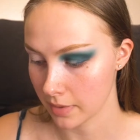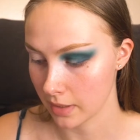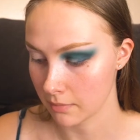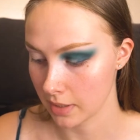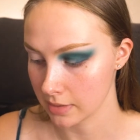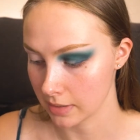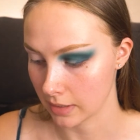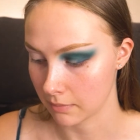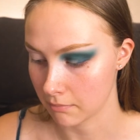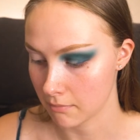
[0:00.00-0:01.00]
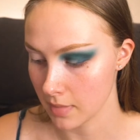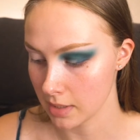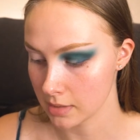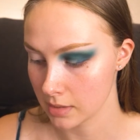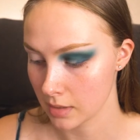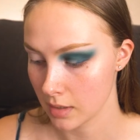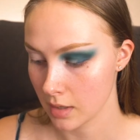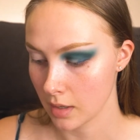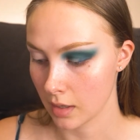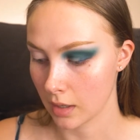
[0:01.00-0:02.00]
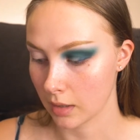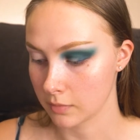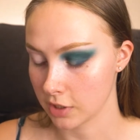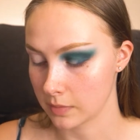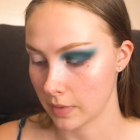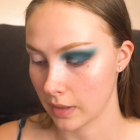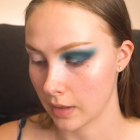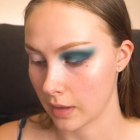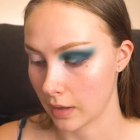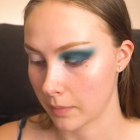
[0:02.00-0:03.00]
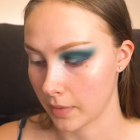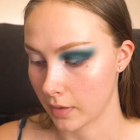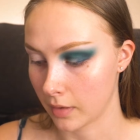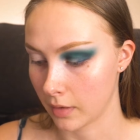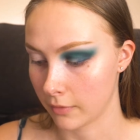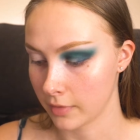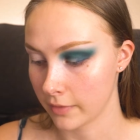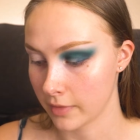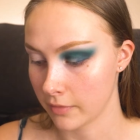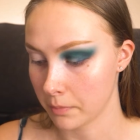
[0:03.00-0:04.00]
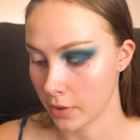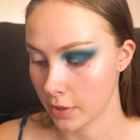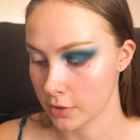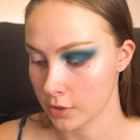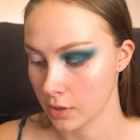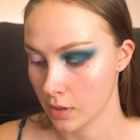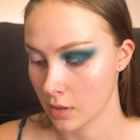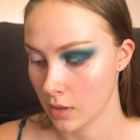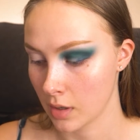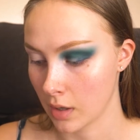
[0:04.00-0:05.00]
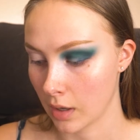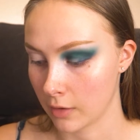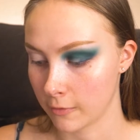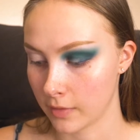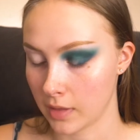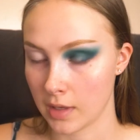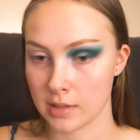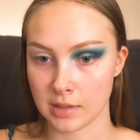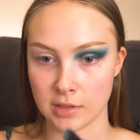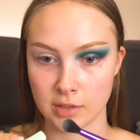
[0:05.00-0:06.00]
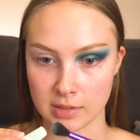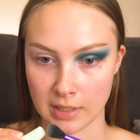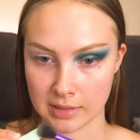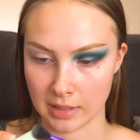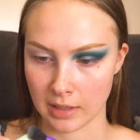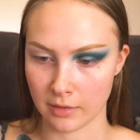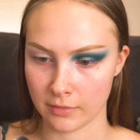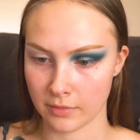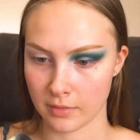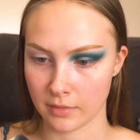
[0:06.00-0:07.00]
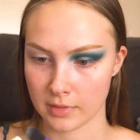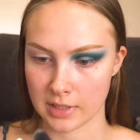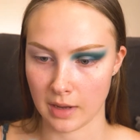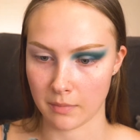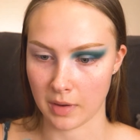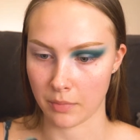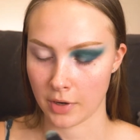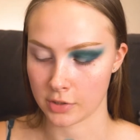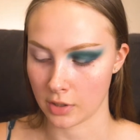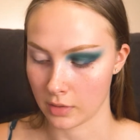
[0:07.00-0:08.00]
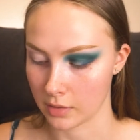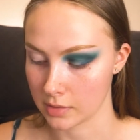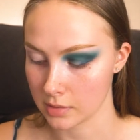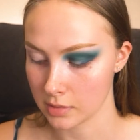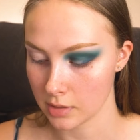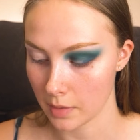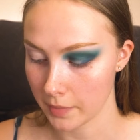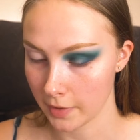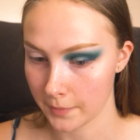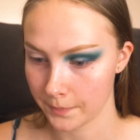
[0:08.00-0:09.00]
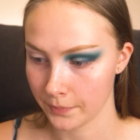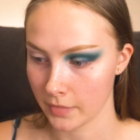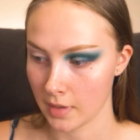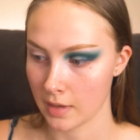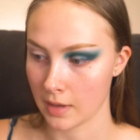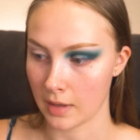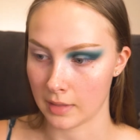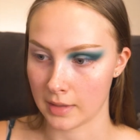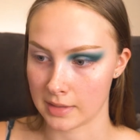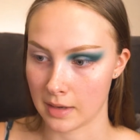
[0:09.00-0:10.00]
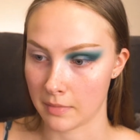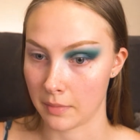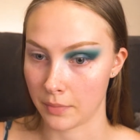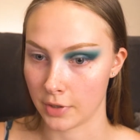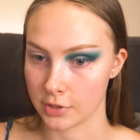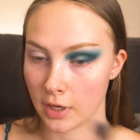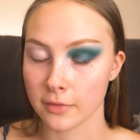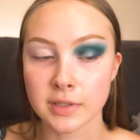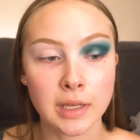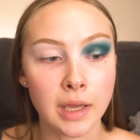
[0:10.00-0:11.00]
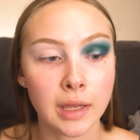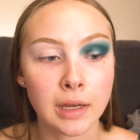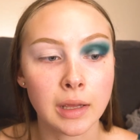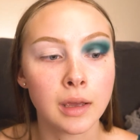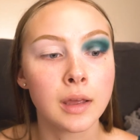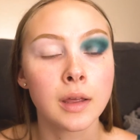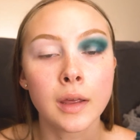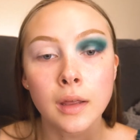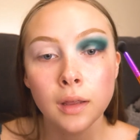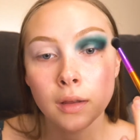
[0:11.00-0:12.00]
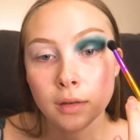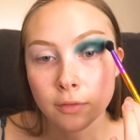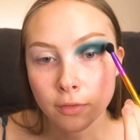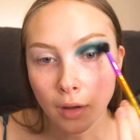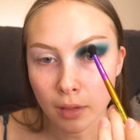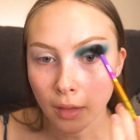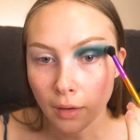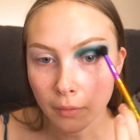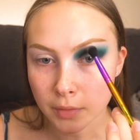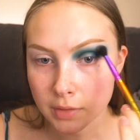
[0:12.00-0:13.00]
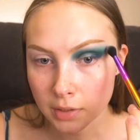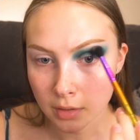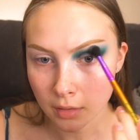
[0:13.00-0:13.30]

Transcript: Pigment in Mint, I am just picking it up on a fluffy brush, and for these I just like to kind of tap my brush on the stopper and then tap my brush off to get any fallout